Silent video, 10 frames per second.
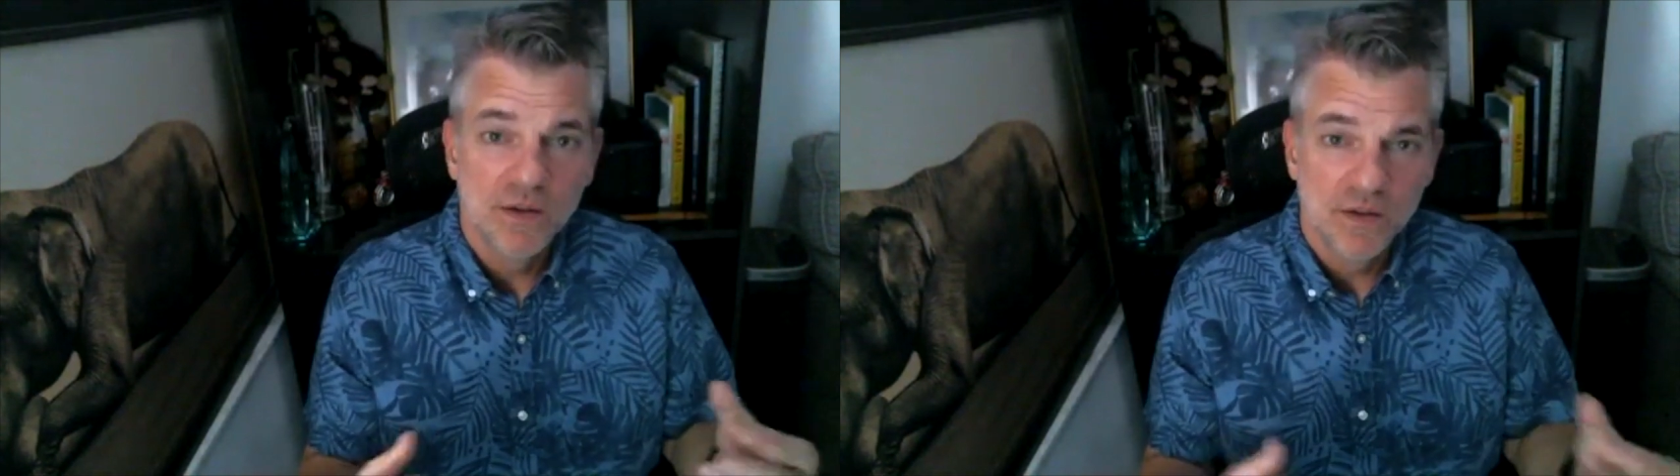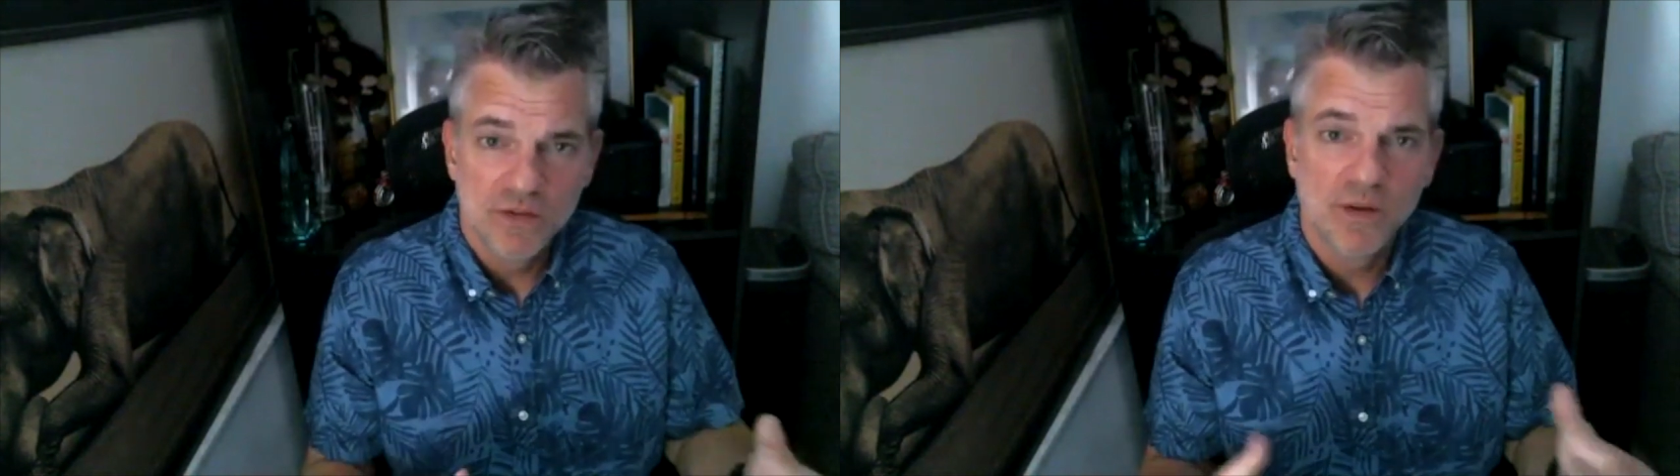
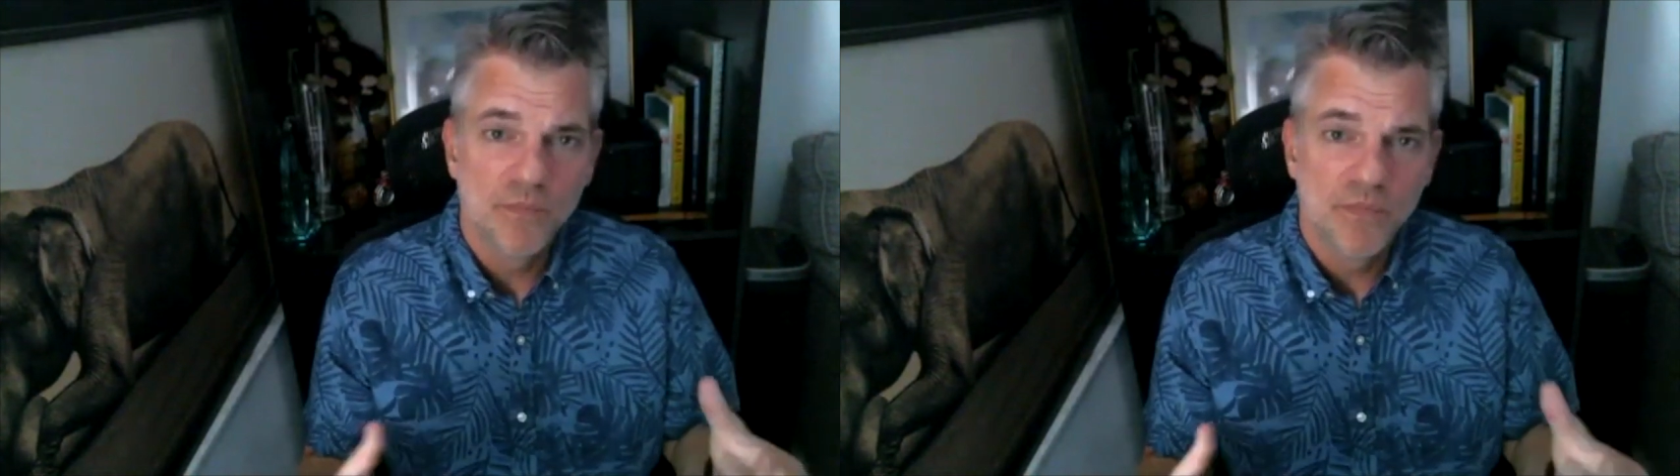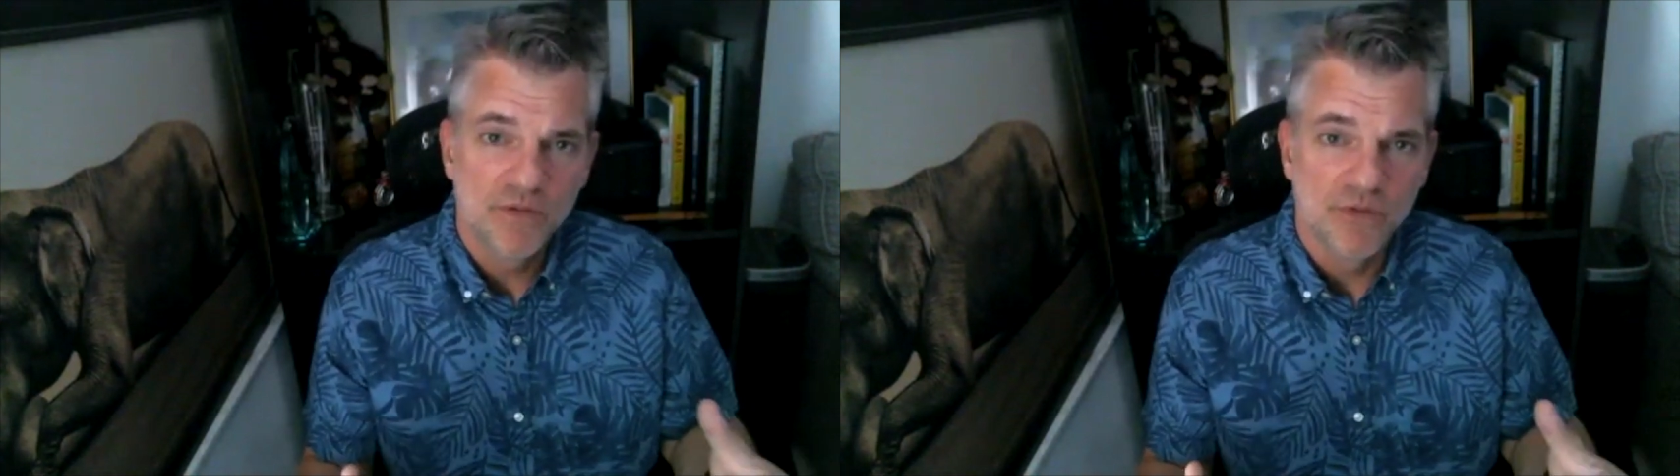
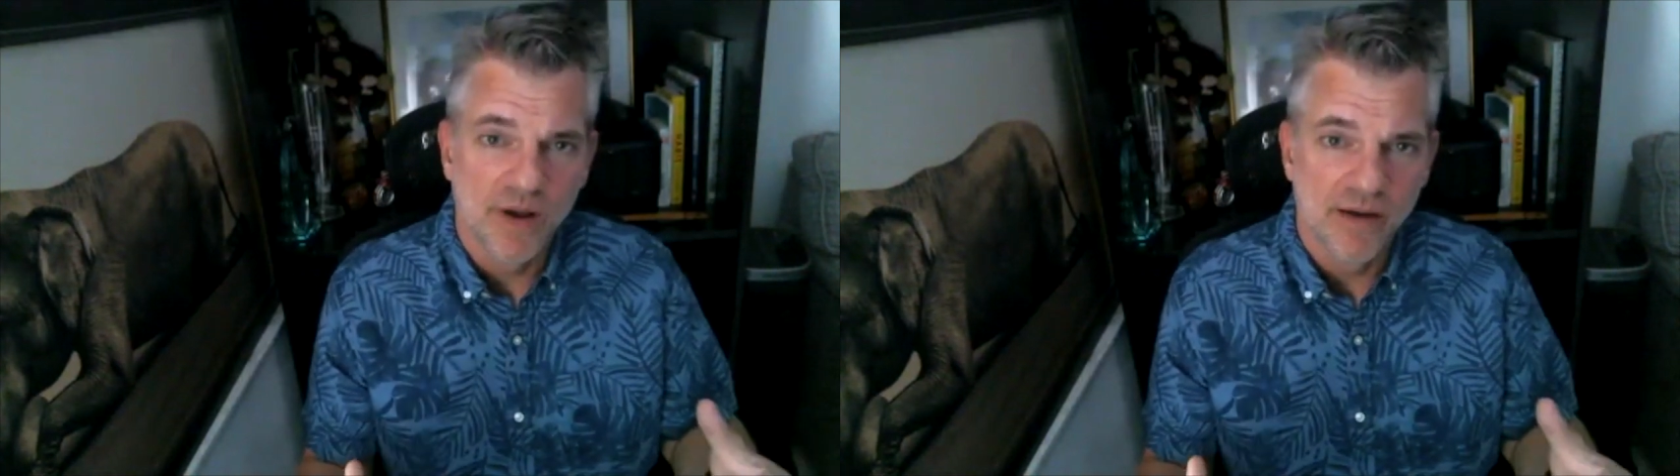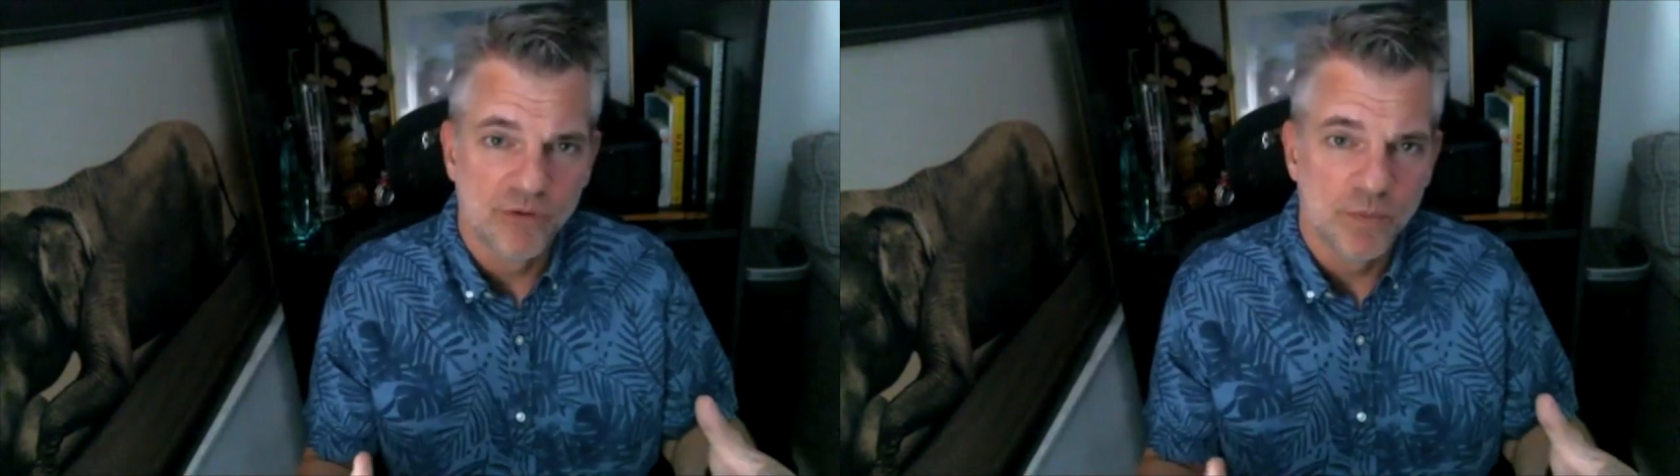something for
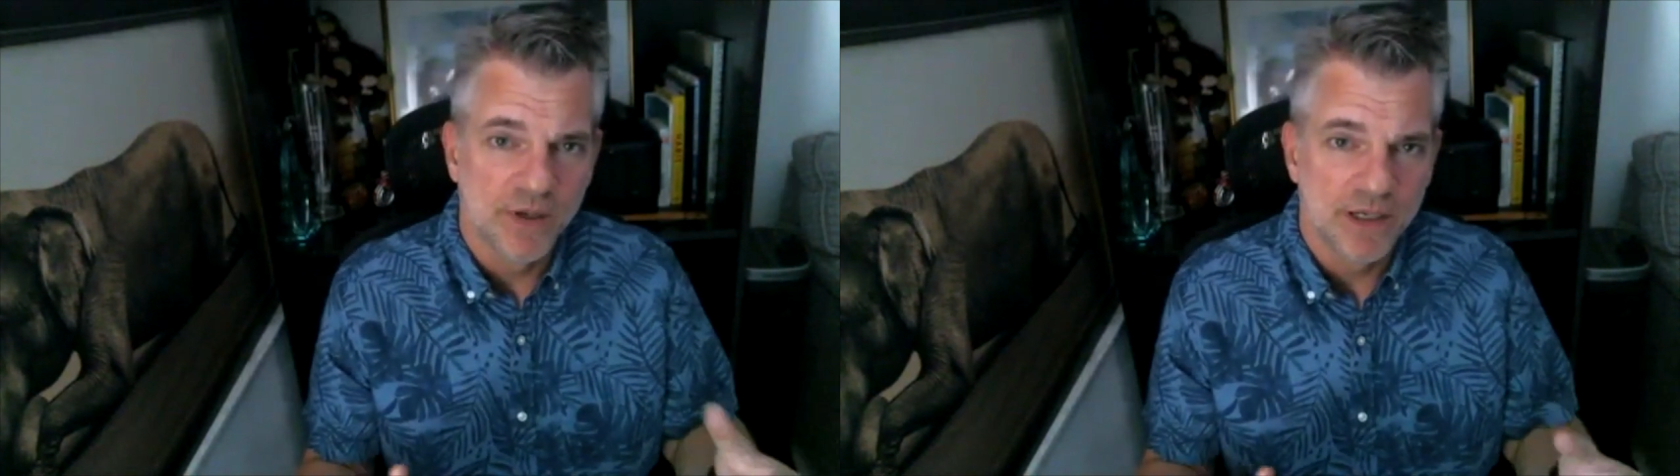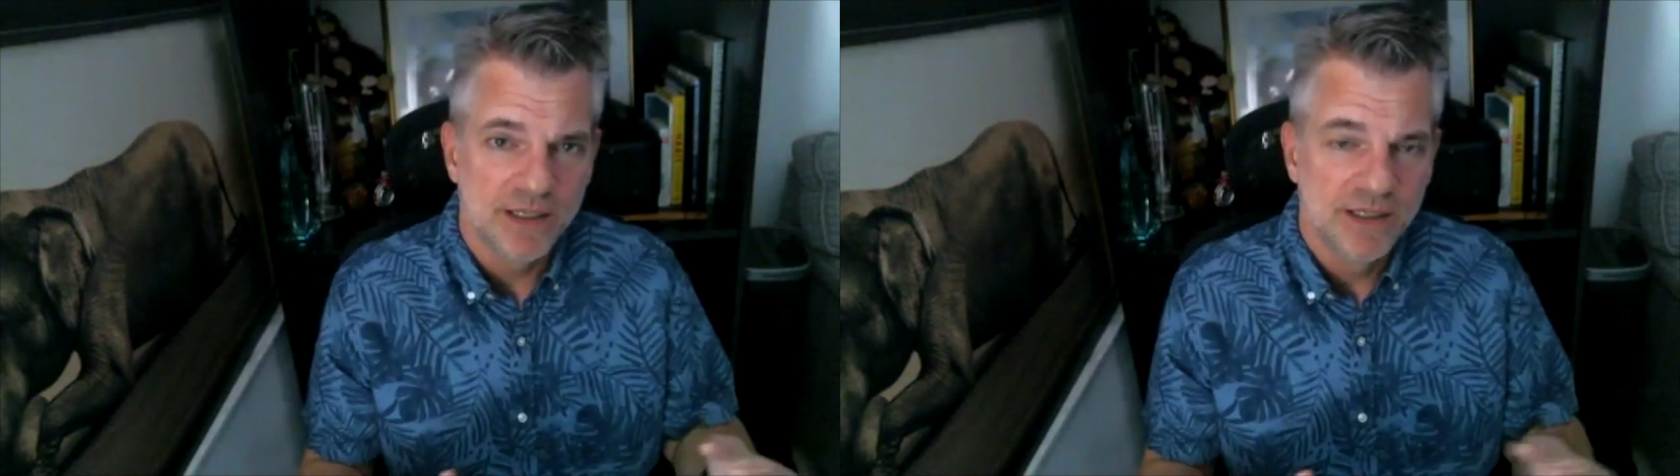everybody.